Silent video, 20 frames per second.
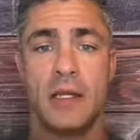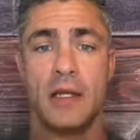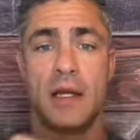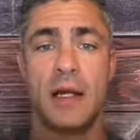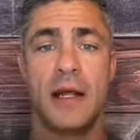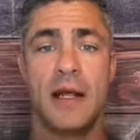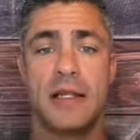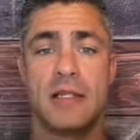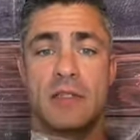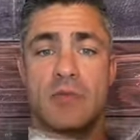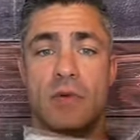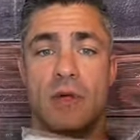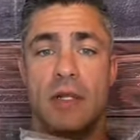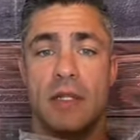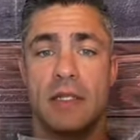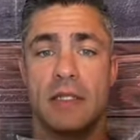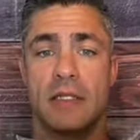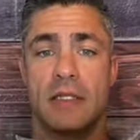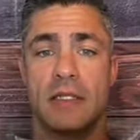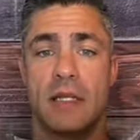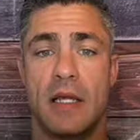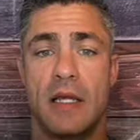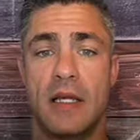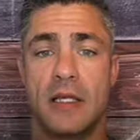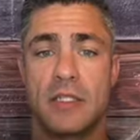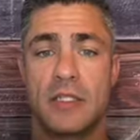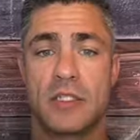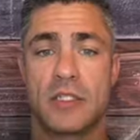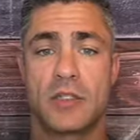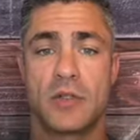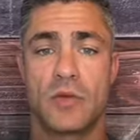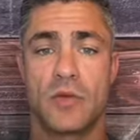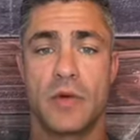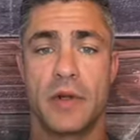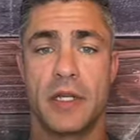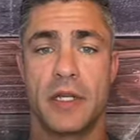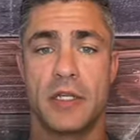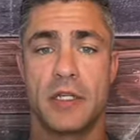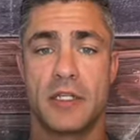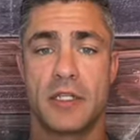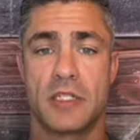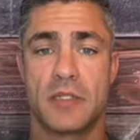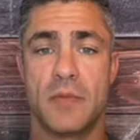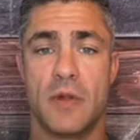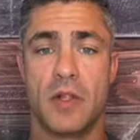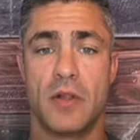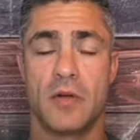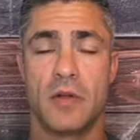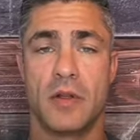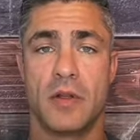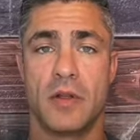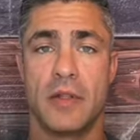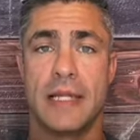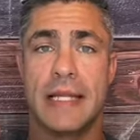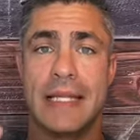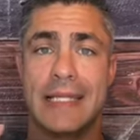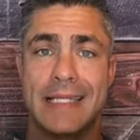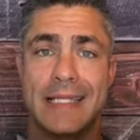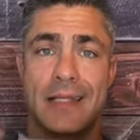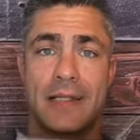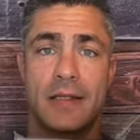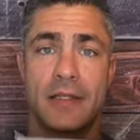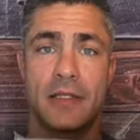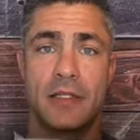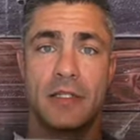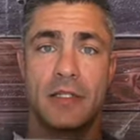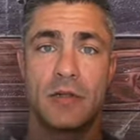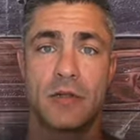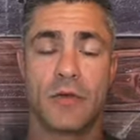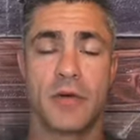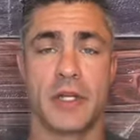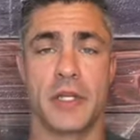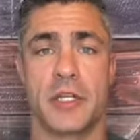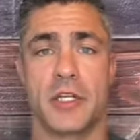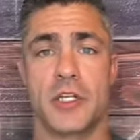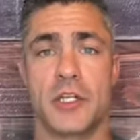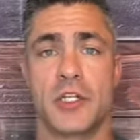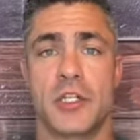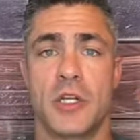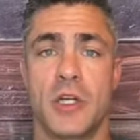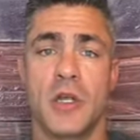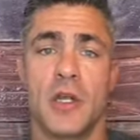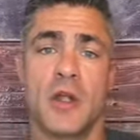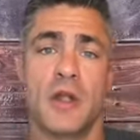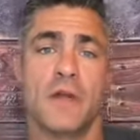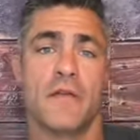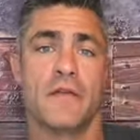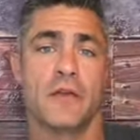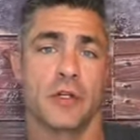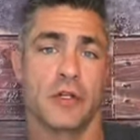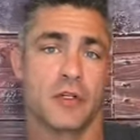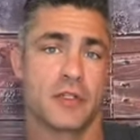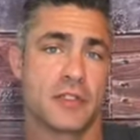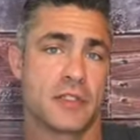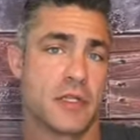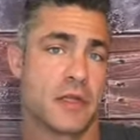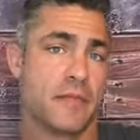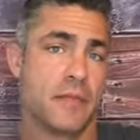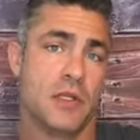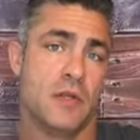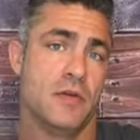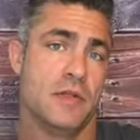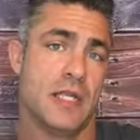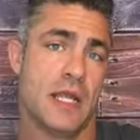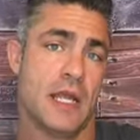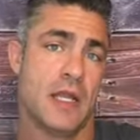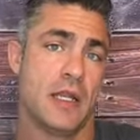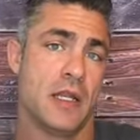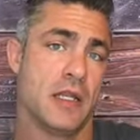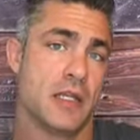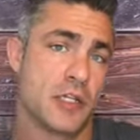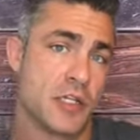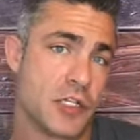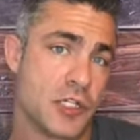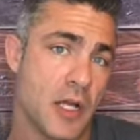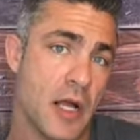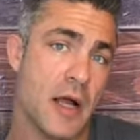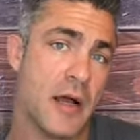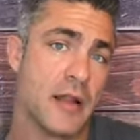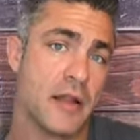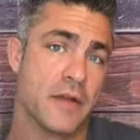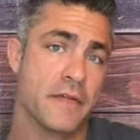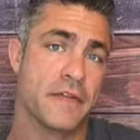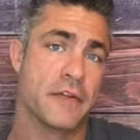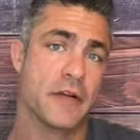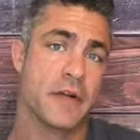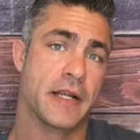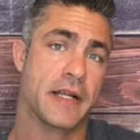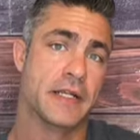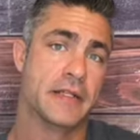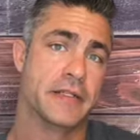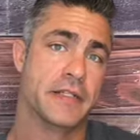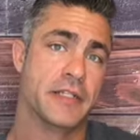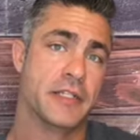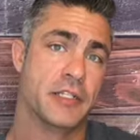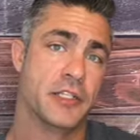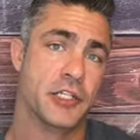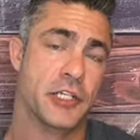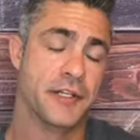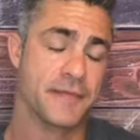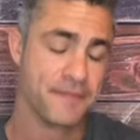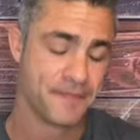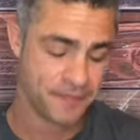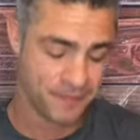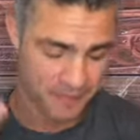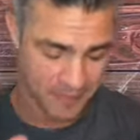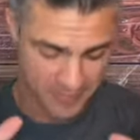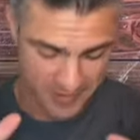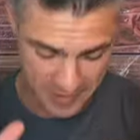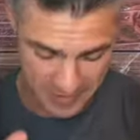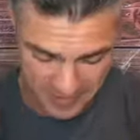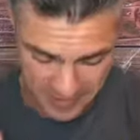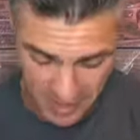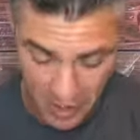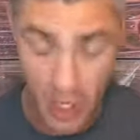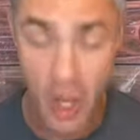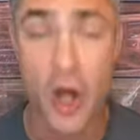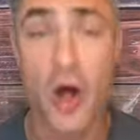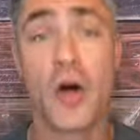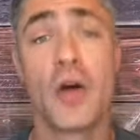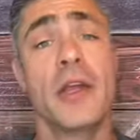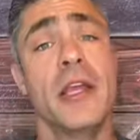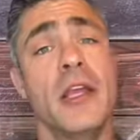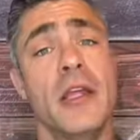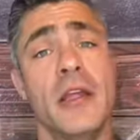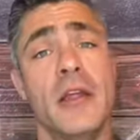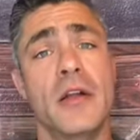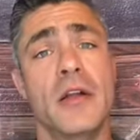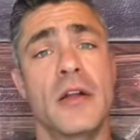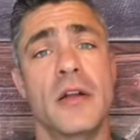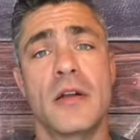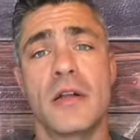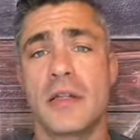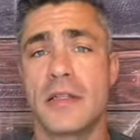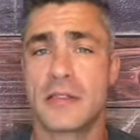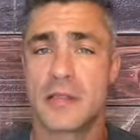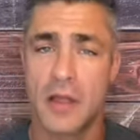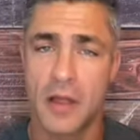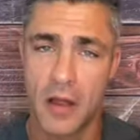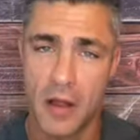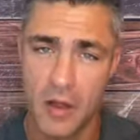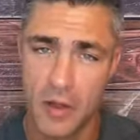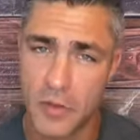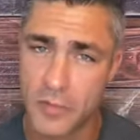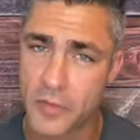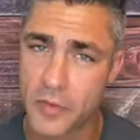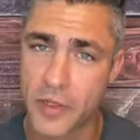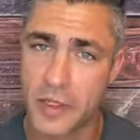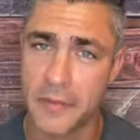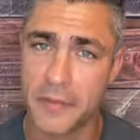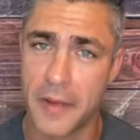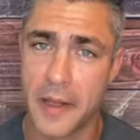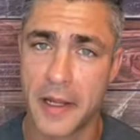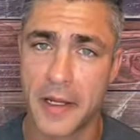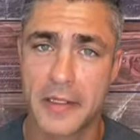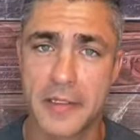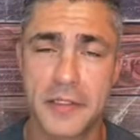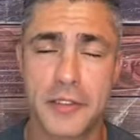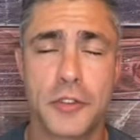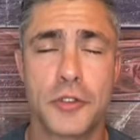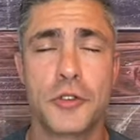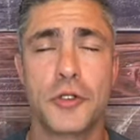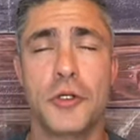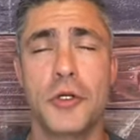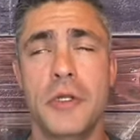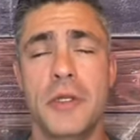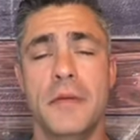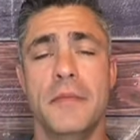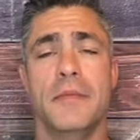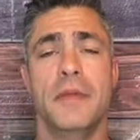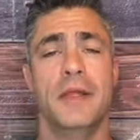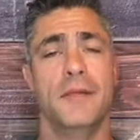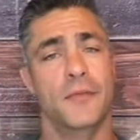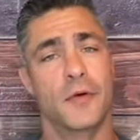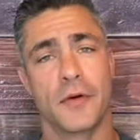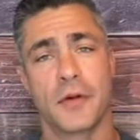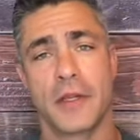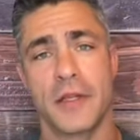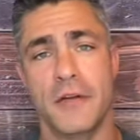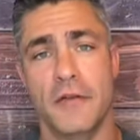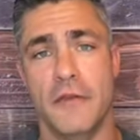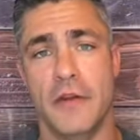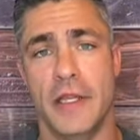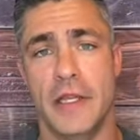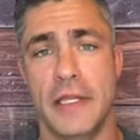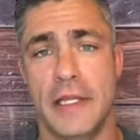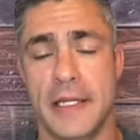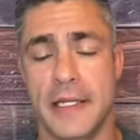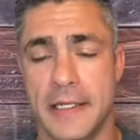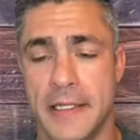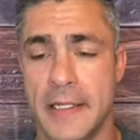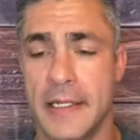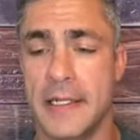as well as a uh, syringe, a smaller little insulin syringe for your subcutaneous shot of your HCG. It's all here, it's all pre-mixed, couldn't be more convenient,